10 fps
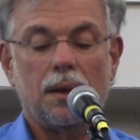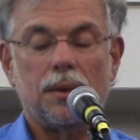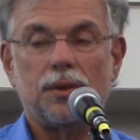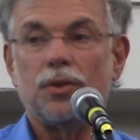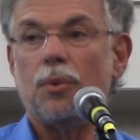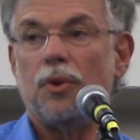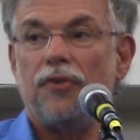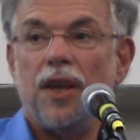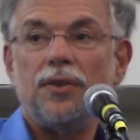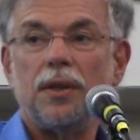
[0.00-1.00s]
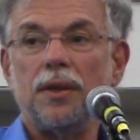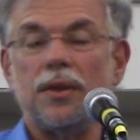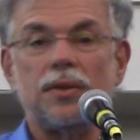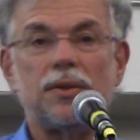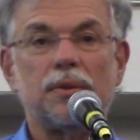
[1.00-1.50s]
So we're facing
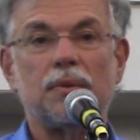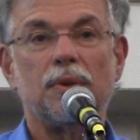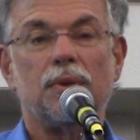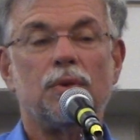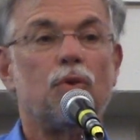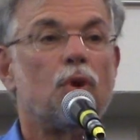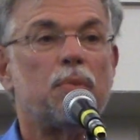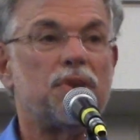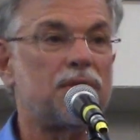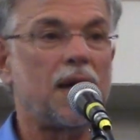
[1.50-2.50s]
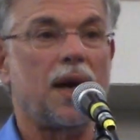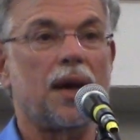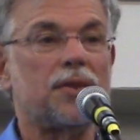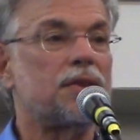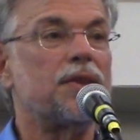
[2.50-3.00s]
this enormous
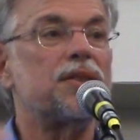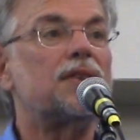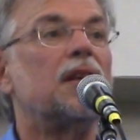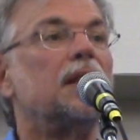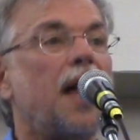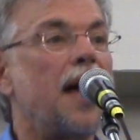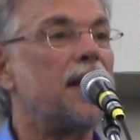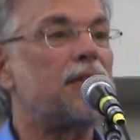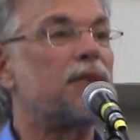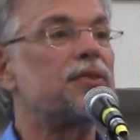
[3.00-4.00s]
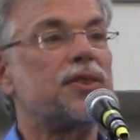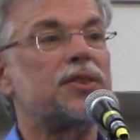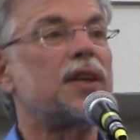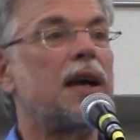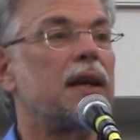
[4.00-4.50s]
task, this Goliath of
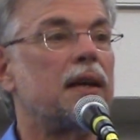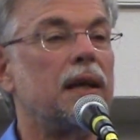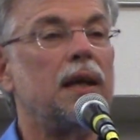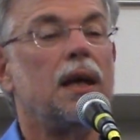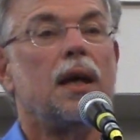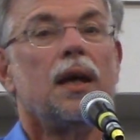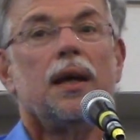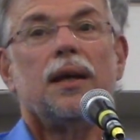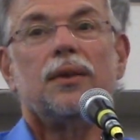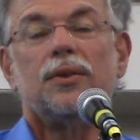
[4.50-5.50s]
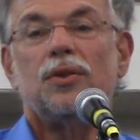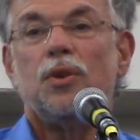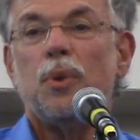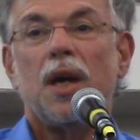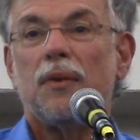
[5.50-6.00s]
society.
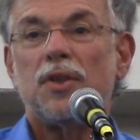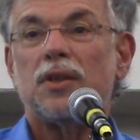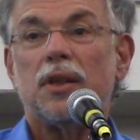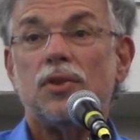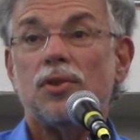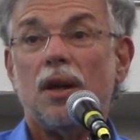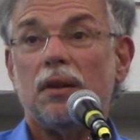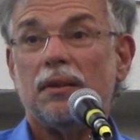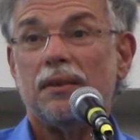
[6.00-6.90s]
Do we have a slingshot?